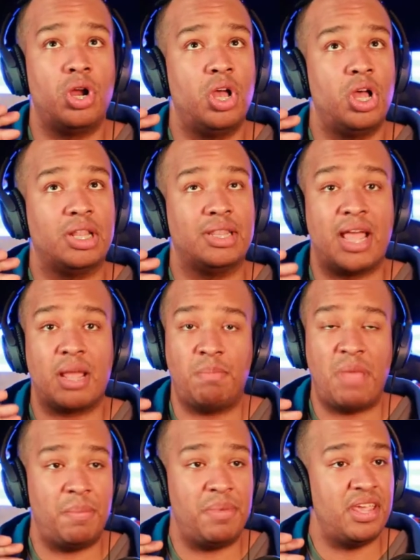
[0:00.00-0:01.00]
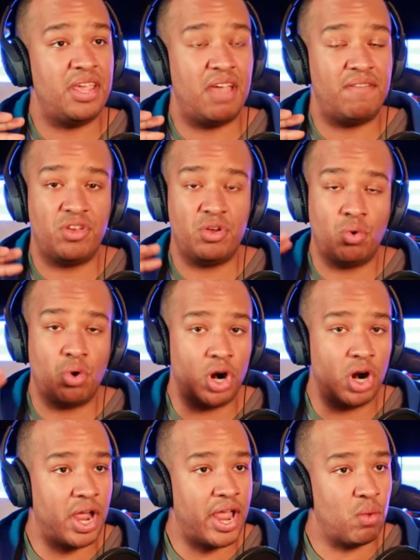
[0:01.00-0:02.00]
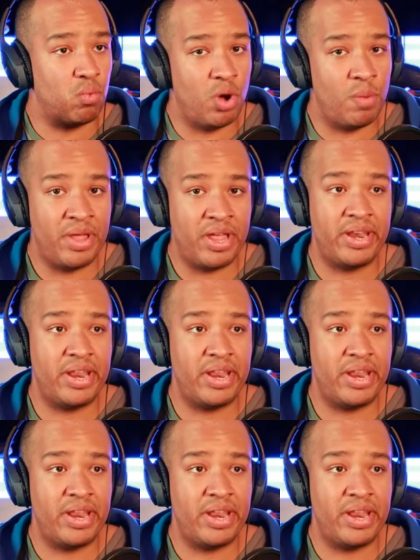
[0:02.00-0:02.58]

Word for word: like maybe if you're a woman,